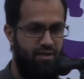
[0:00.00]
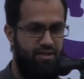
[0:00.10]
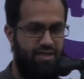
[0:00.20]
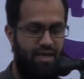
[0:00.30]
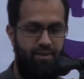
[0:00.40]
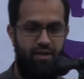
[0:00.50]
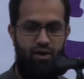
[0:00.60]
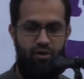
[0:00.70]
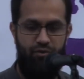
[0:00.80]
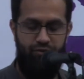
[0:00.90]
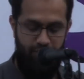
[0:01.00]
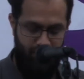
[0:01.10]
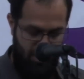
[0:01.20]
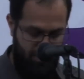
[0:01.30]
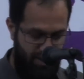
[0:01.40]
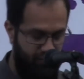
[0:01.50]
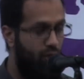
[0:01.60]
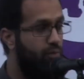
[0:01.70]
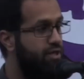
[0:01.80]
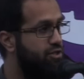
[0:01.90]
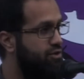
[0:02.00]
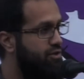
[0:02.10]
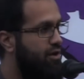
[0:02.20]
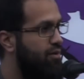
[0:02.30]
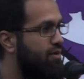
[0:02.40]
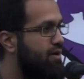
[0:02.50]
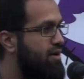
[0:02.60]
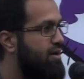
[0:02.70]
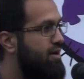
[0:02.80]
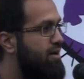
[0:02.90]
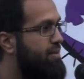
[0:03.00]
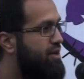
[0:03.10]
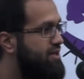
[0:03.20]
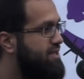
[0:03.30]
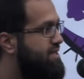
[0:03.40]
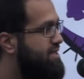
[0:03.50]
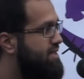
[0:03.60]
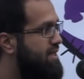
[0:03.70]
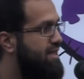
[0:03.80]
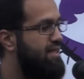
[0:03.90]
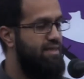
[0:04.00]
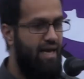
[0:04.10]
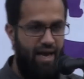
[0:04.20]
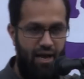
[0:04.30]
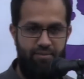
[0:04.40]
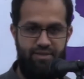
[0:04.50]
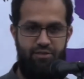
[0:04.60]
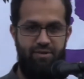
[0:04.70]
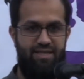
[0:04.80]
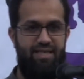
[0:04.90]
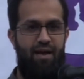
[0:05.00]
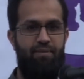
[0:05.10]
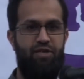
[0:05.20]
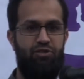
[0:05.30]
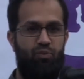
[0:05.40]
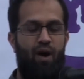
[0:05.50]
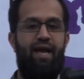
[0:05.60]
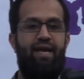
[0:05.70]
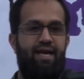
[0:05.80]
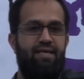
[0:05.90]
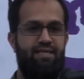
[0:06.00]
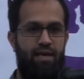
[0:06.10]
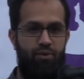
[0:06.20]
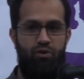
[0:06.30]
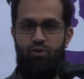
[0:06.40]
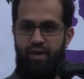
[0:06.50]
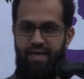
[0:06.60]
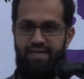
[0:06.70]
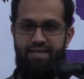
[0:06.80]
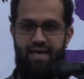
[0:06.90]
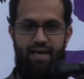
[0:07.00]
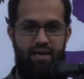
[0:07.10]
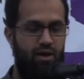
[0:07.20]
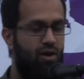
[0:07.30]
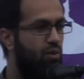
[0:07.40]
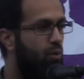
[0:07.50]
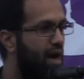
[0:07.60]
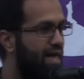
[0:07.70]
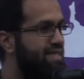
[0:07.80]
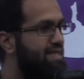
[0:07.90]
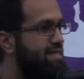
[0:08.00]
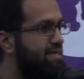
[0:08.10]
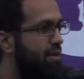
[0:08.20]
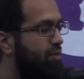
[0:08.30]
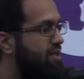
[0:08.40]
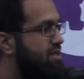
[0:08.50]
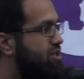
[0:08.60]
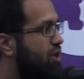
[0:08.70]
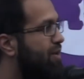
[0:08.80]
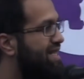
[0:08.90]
So let me go through a little bit of what we do know, because that helps to establish why it is that we're all here today, why it is that we're so